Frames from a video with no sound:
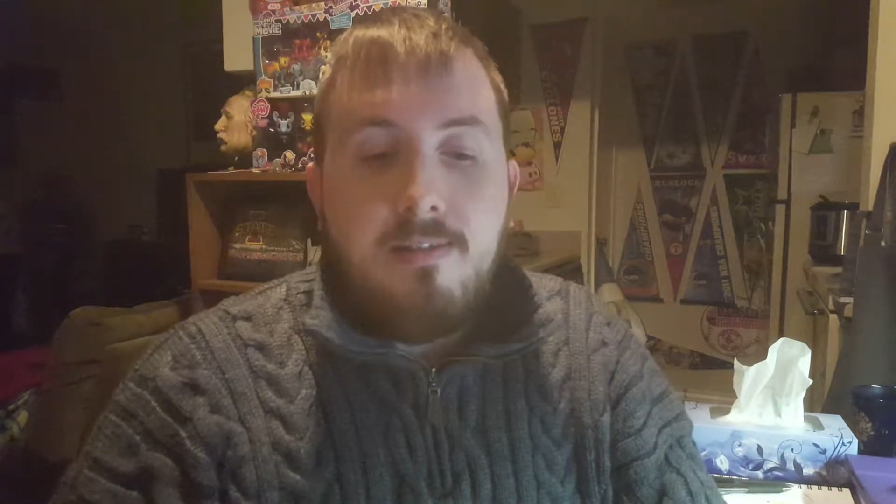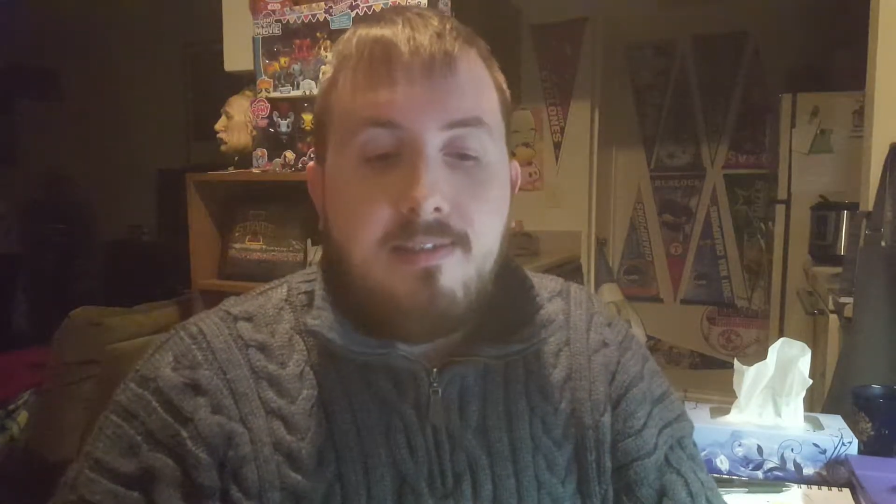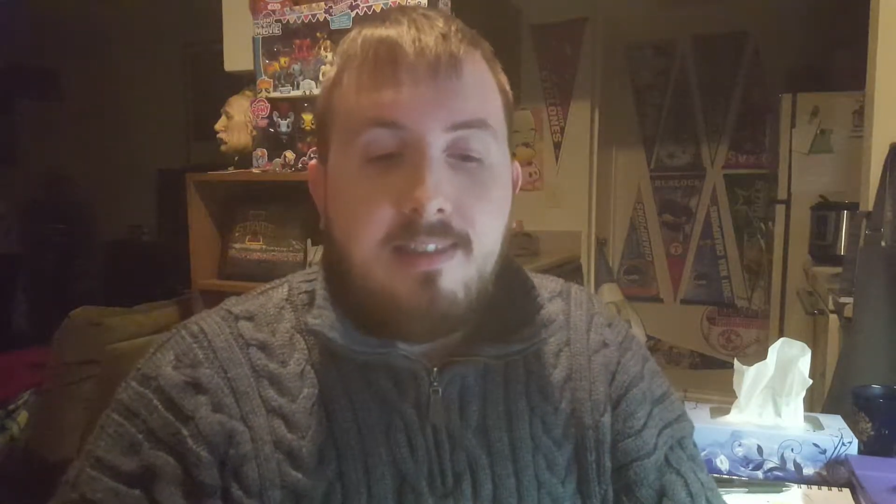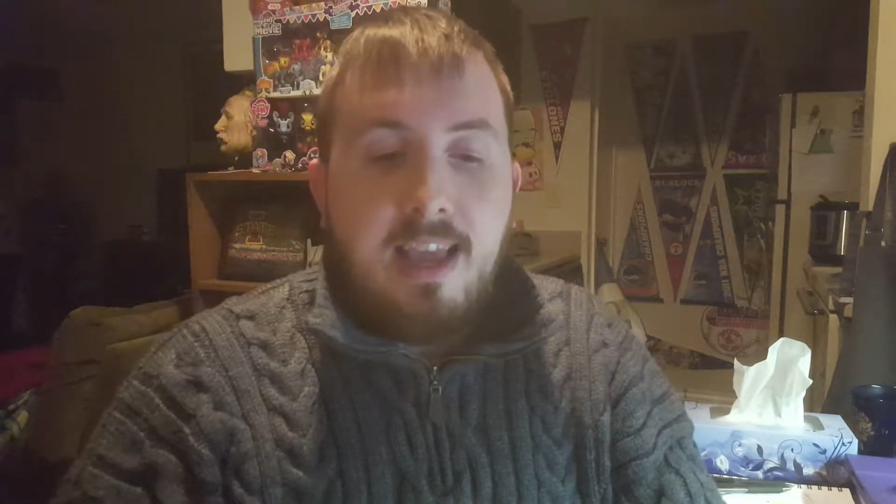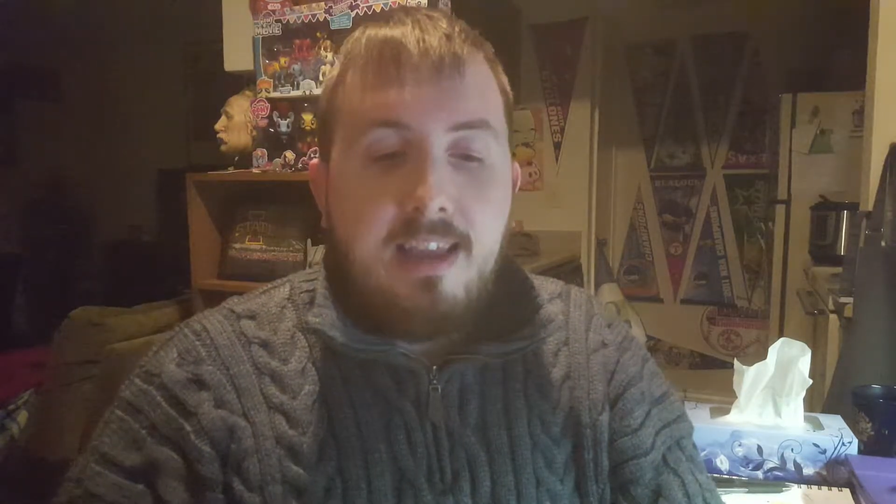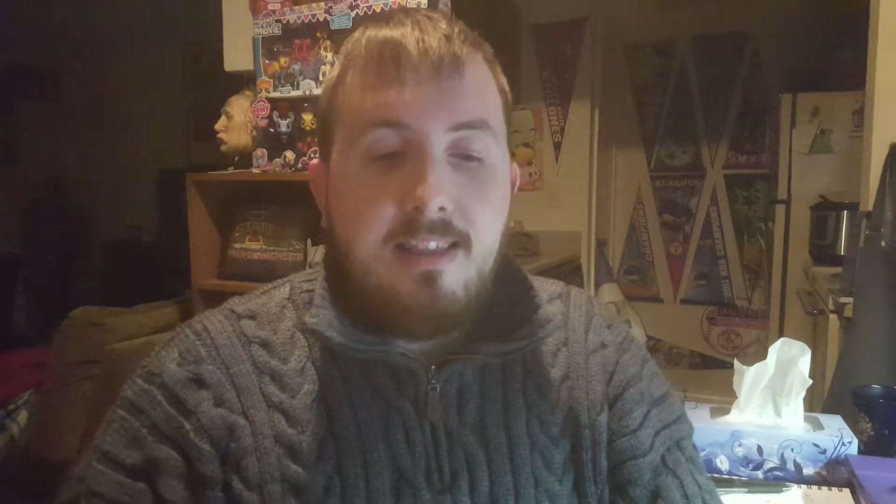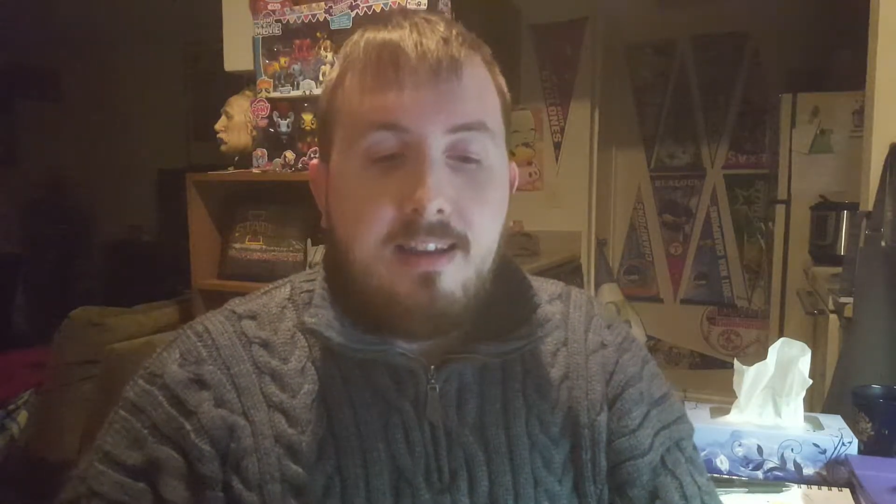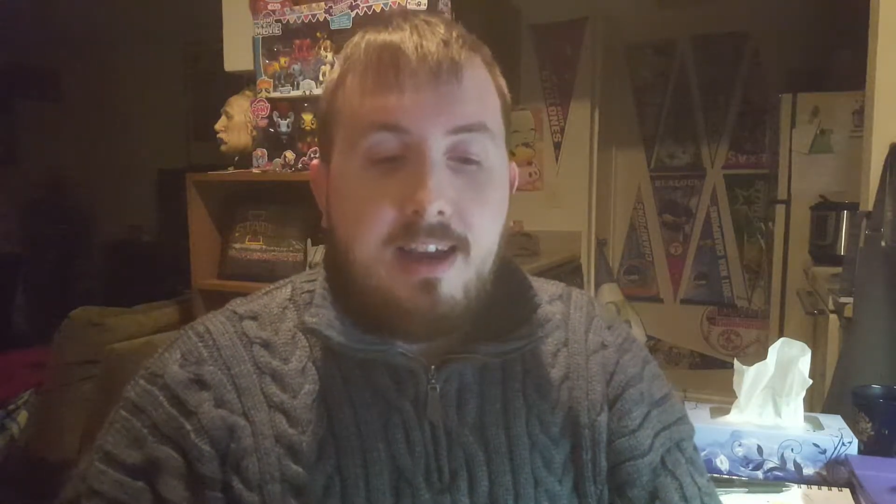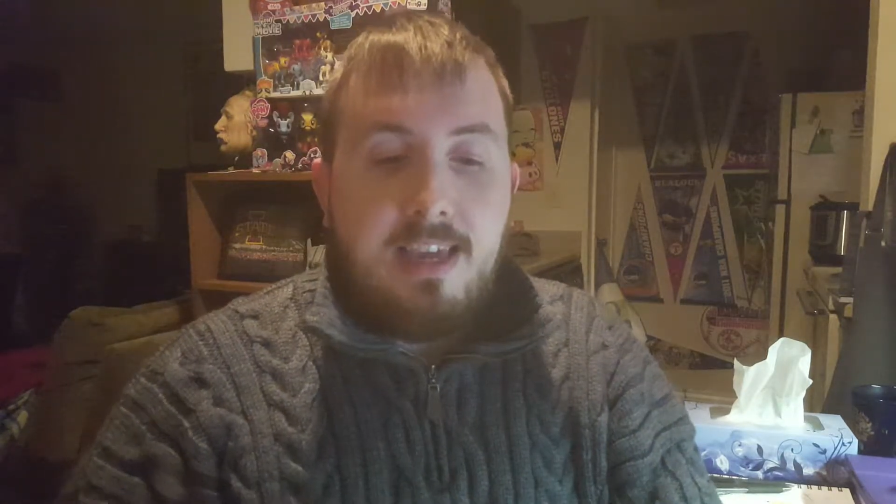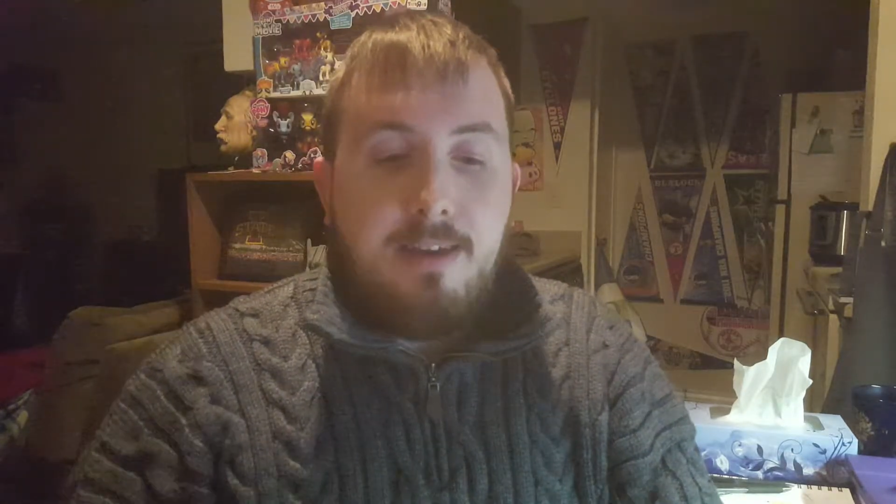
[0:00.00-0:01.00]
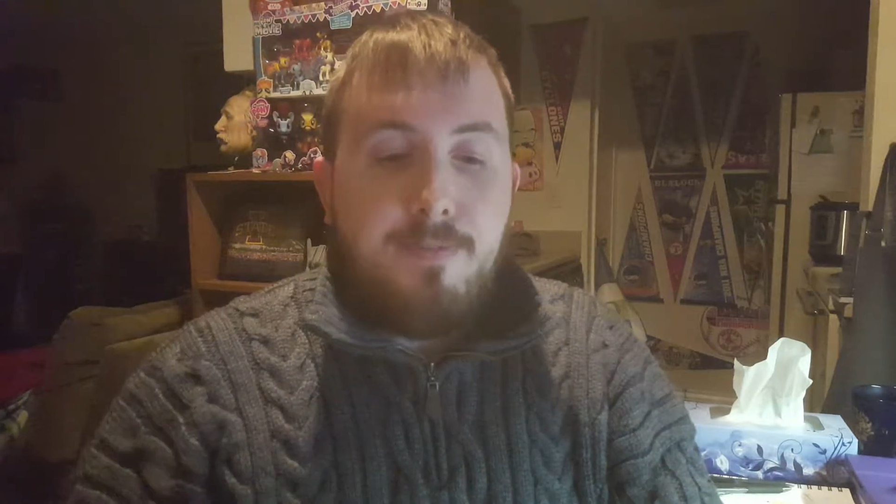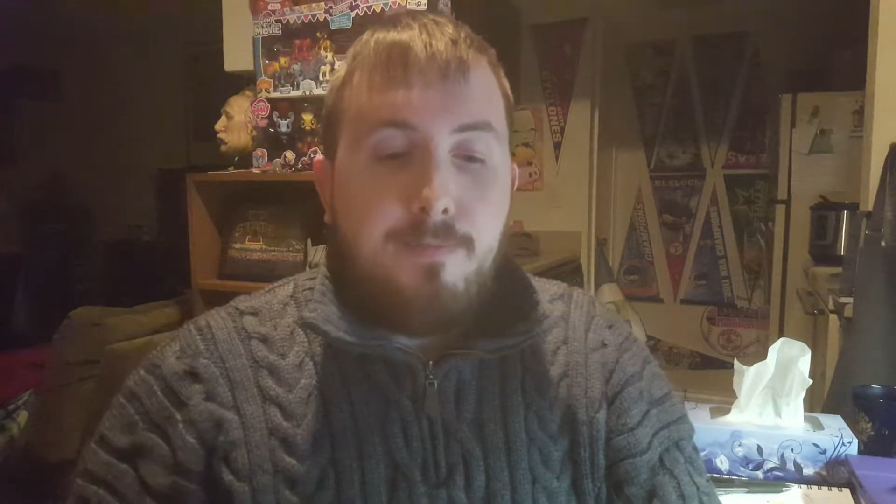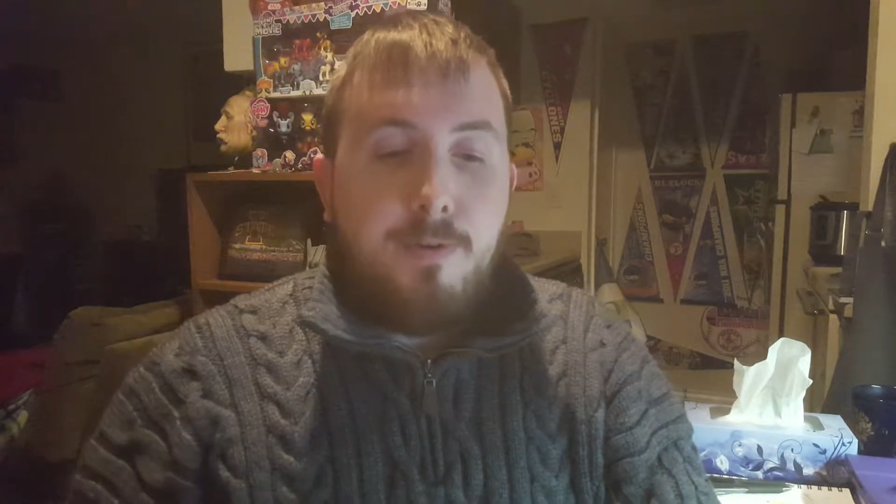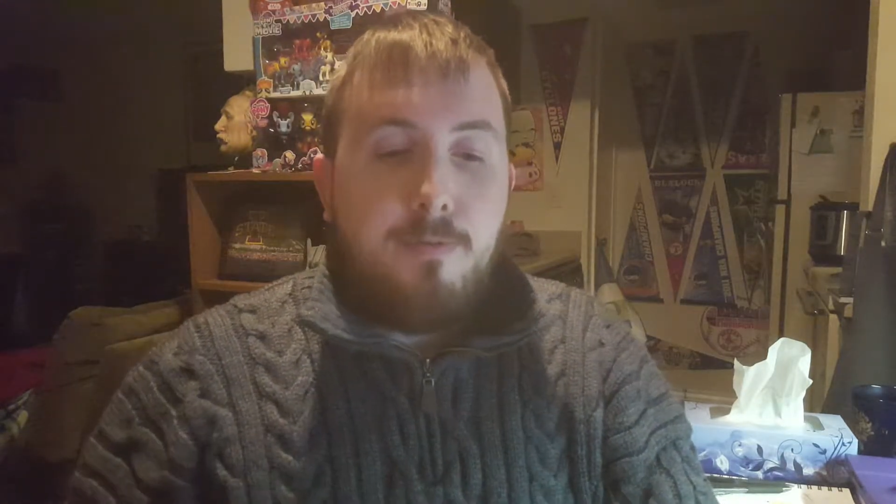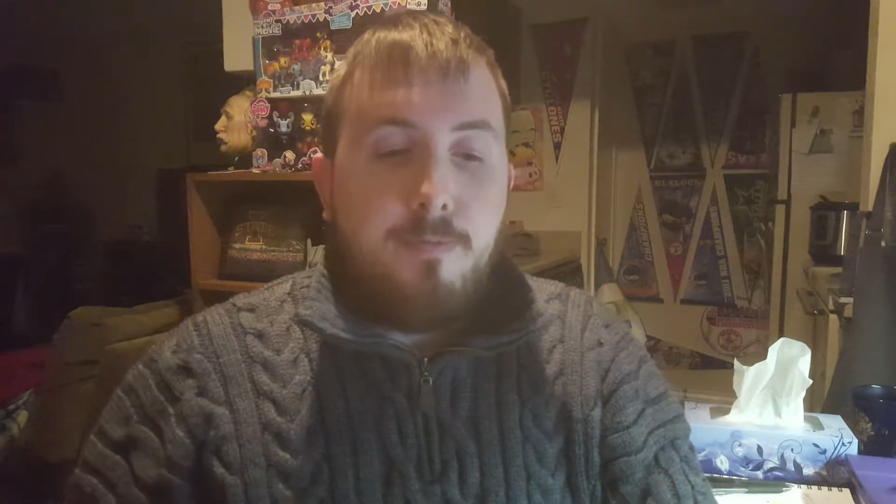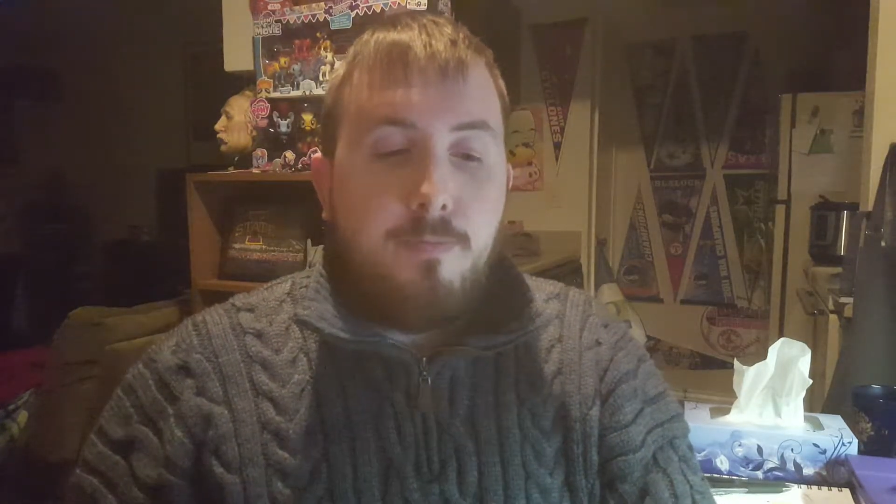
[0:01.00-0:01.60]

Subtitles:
say that I have ever